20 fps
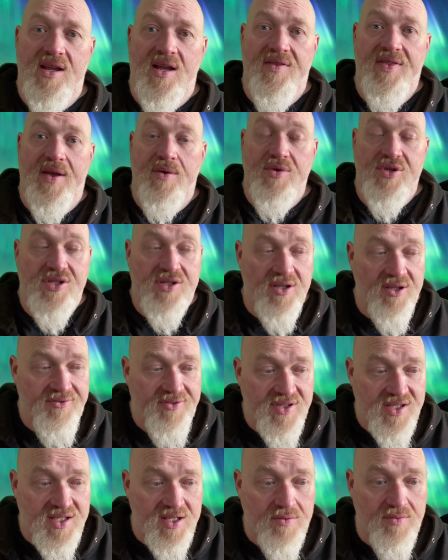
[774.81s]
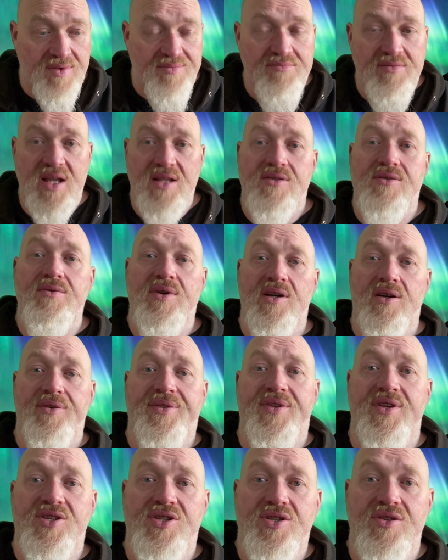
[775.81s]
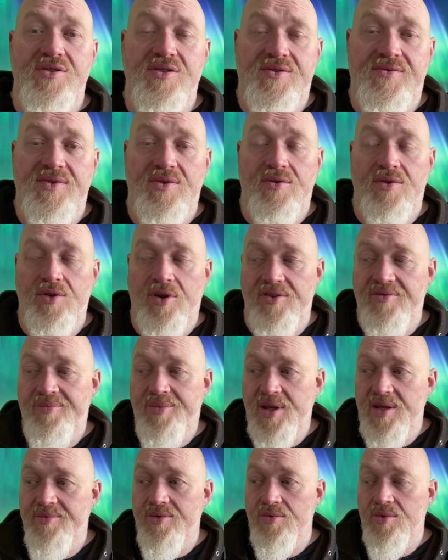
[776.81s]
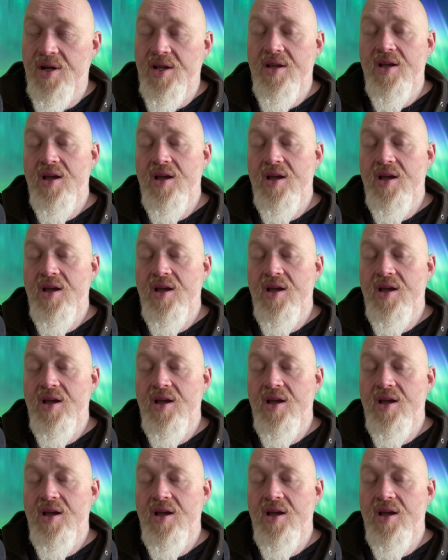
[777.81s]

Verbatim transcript: And they were surfacing with mental health issues for a lot of people.